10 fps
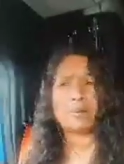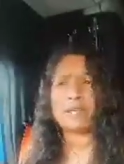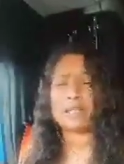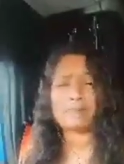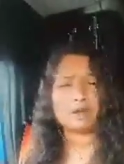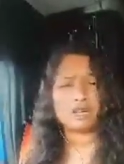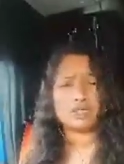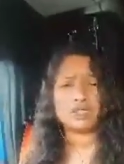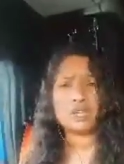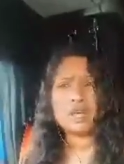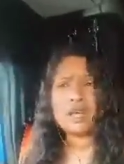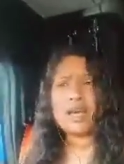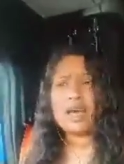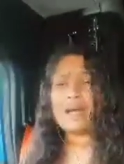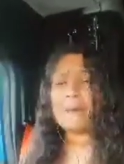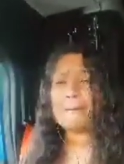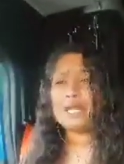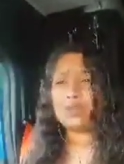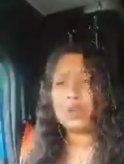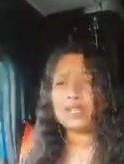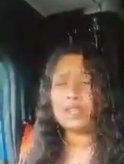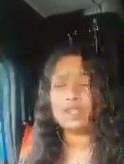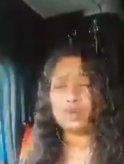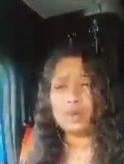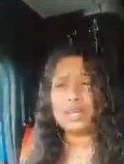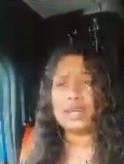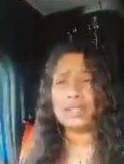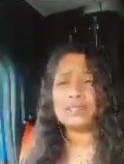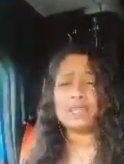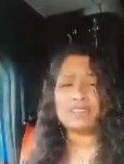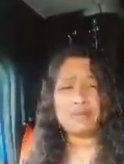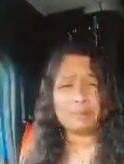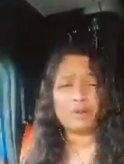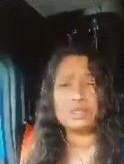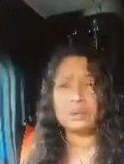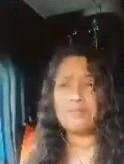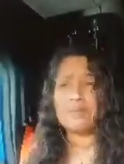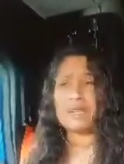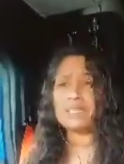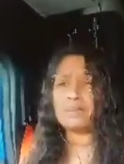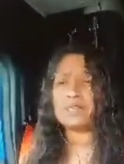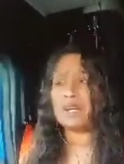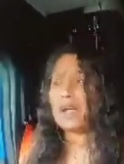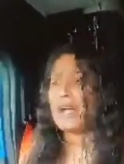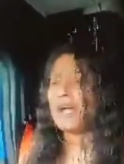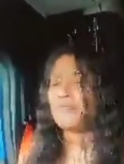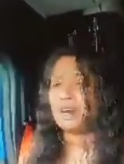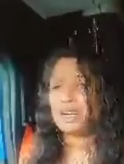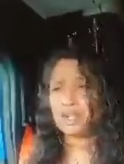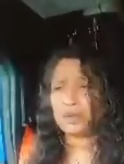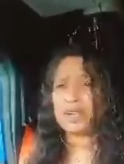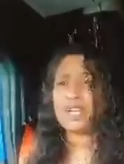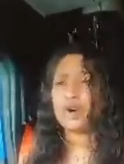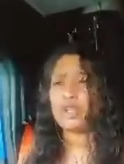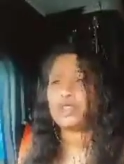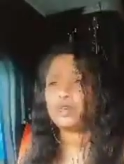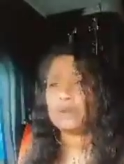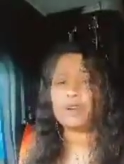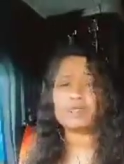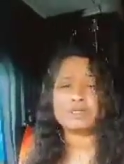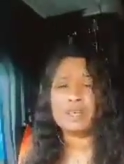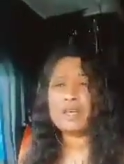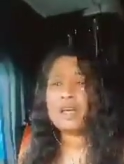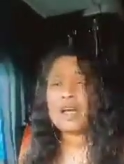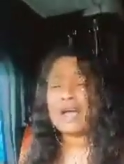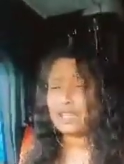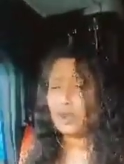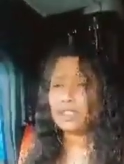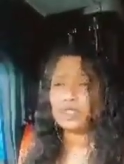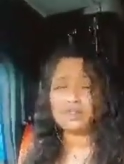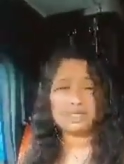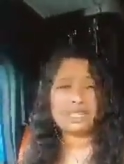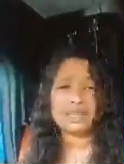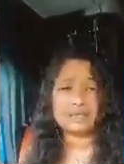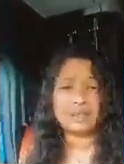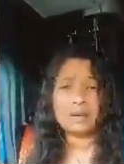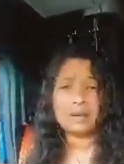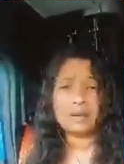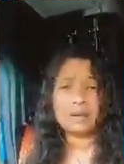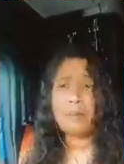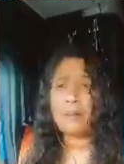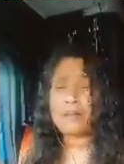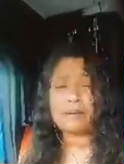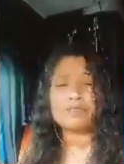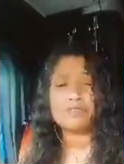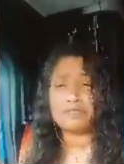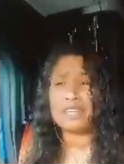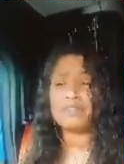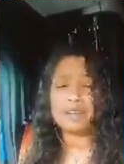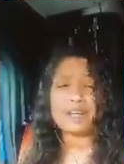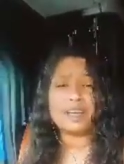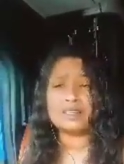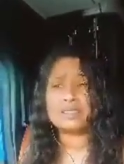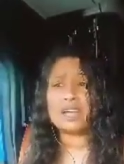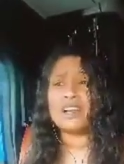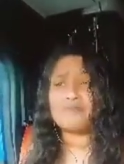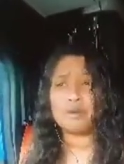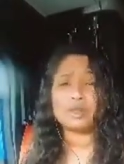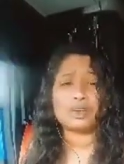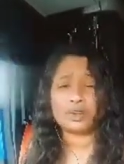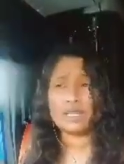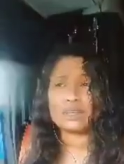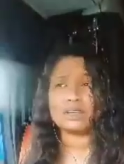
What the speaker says: Between the 3 years that I've been post-op for my tummy tuck, I have literally gone through about, I know it's over 10, probably about 15 fajas I have bought already within the last 3 years.